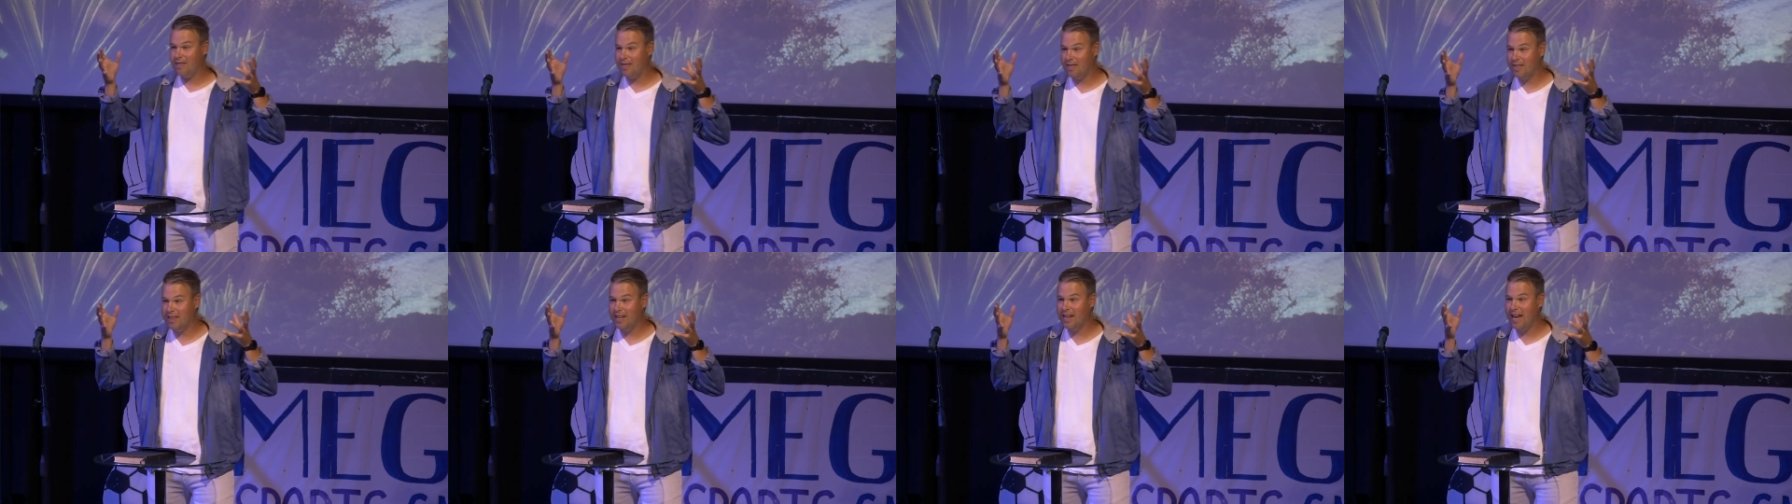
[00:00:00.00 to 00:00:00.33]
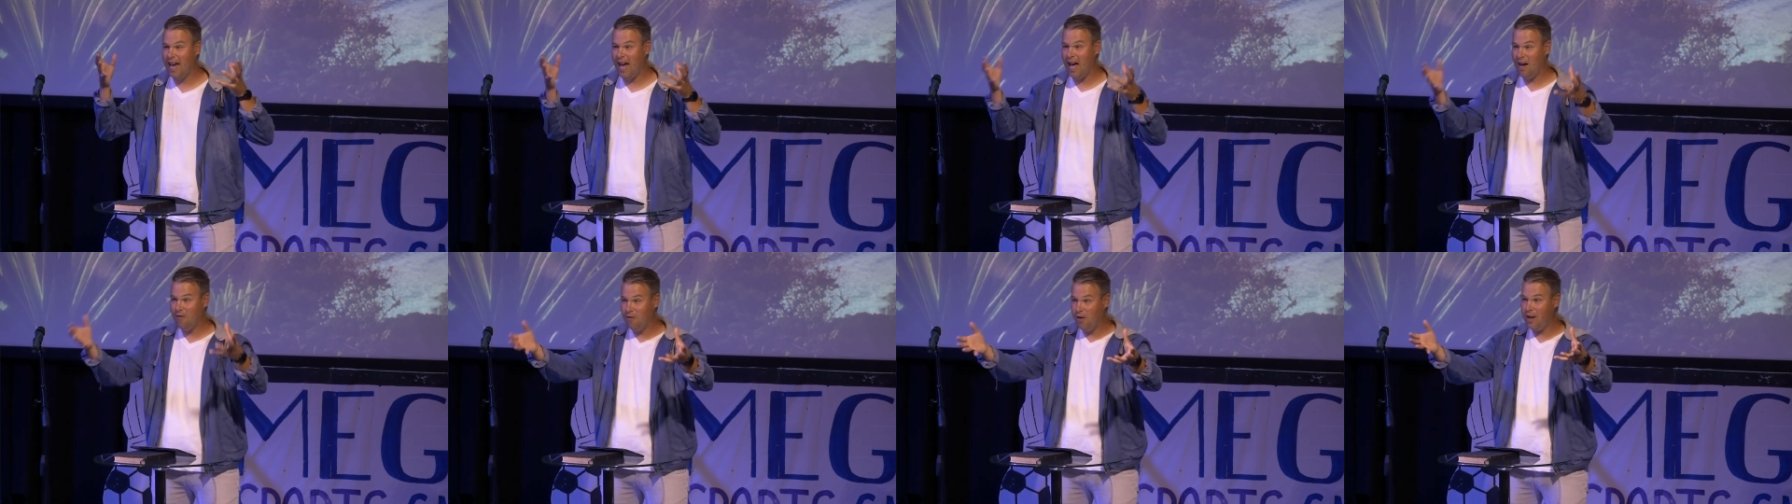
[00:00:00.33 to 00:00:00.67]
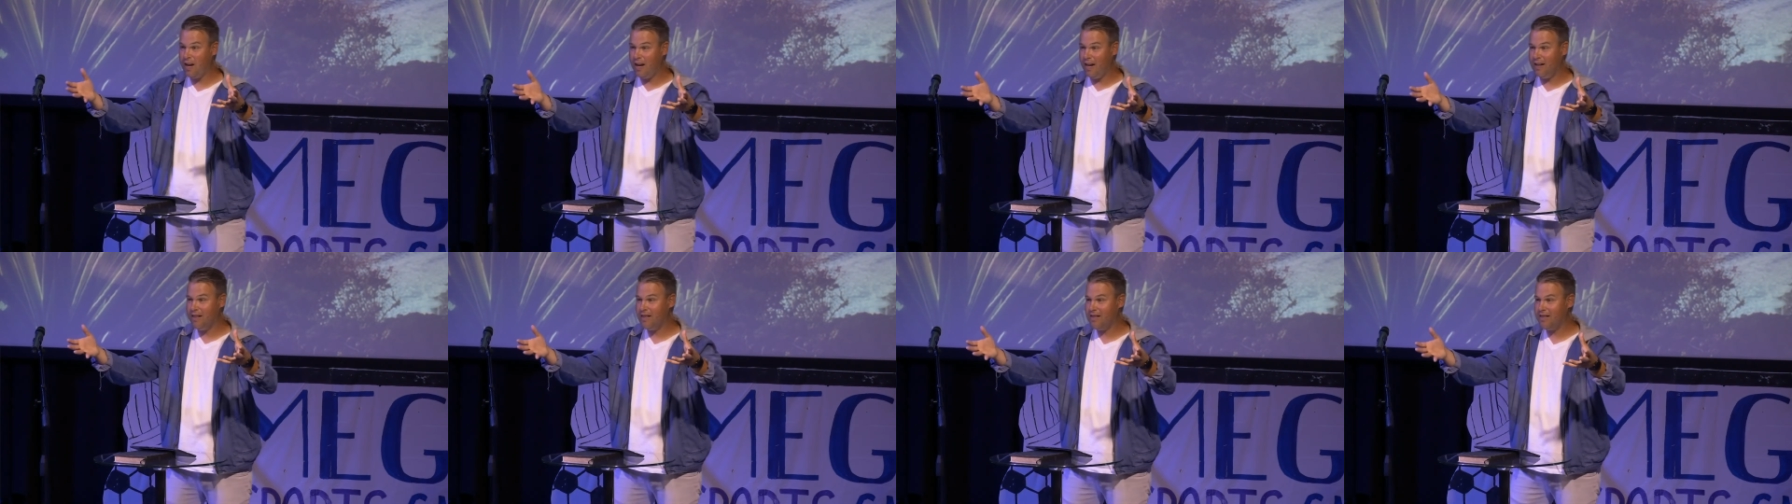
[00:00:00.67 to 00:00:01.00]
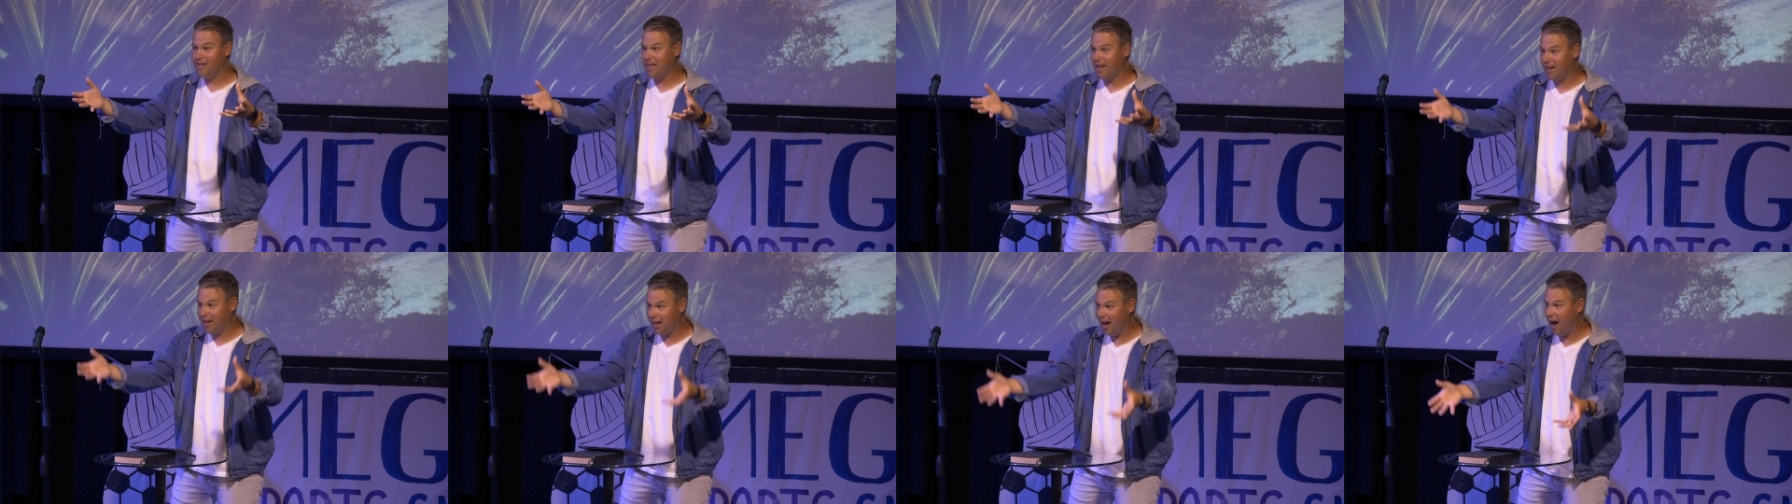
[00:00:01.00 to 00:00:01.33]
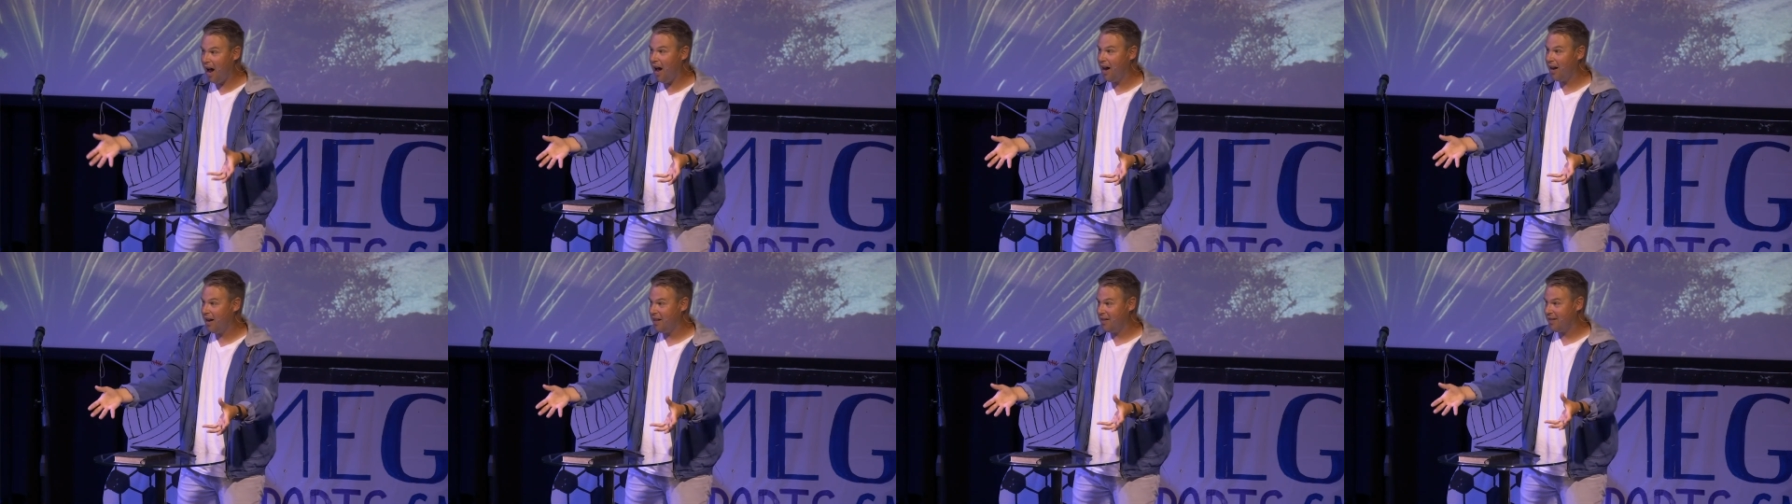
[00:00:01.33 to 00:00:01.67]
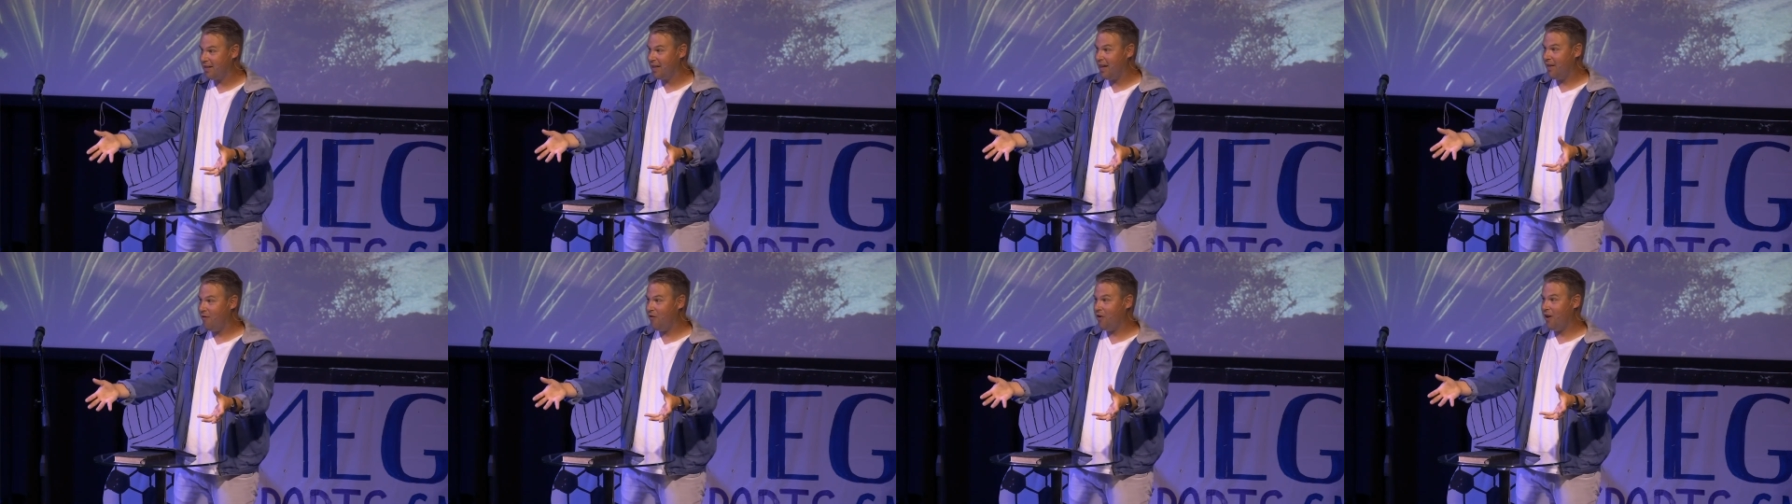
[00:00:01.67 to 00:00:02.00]
the evidence that God has
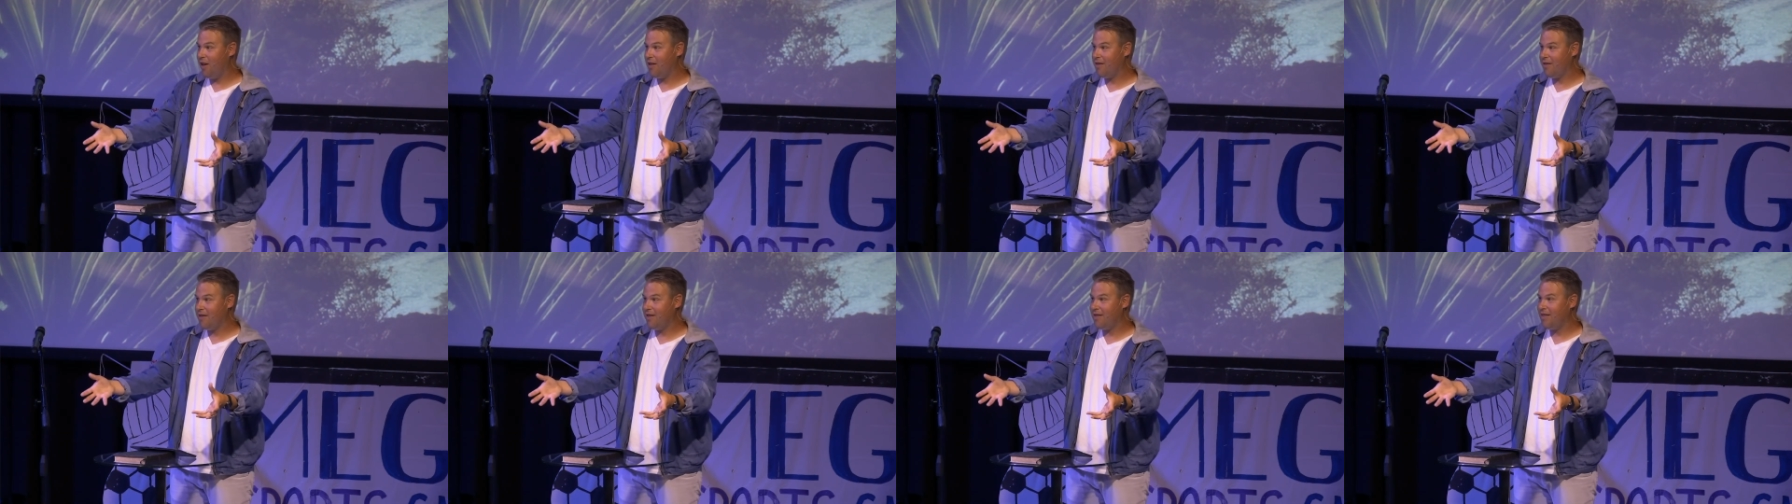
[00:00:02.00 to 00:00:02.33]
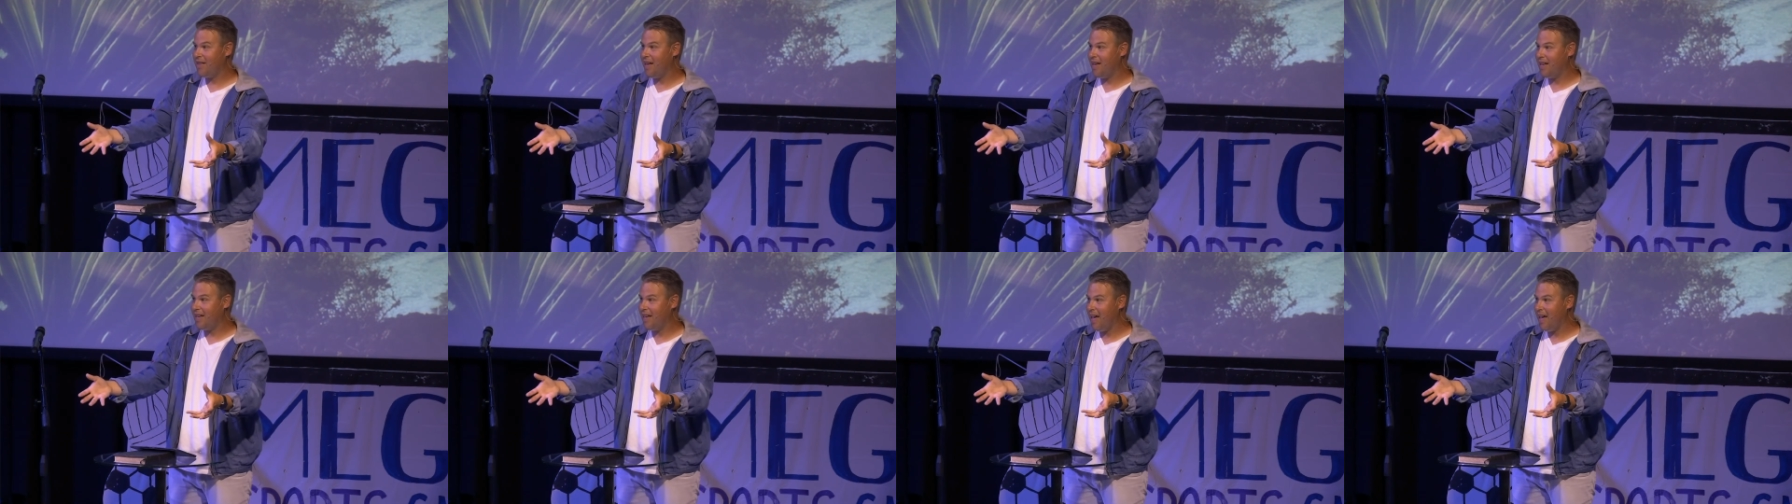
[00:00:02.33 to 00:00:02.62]
given us and saying,